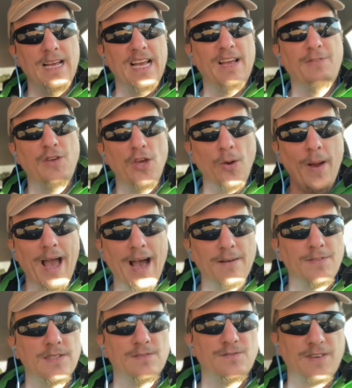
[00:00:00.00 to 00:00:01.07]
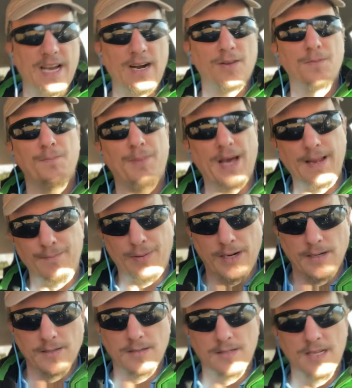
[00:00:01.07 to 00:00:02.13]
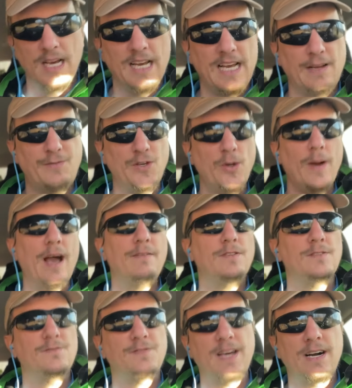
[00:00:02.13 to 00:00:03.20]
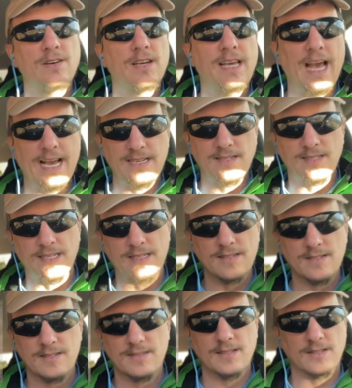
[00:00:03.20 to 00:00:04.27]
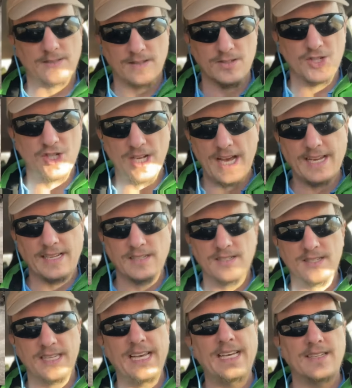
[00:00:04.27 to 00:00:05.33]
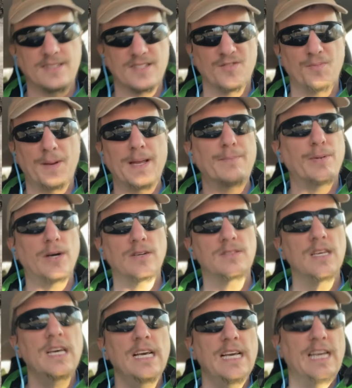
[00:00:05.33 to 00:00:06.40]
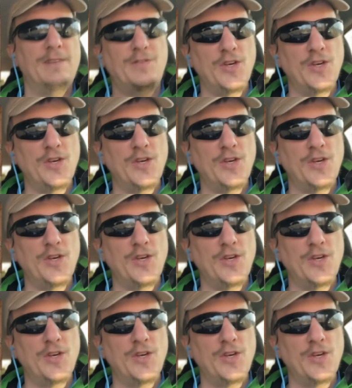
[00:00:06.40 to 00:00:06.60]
If you haven't found bed bugs, if you haven't found casings, the, the shedding skins of bed bugs, if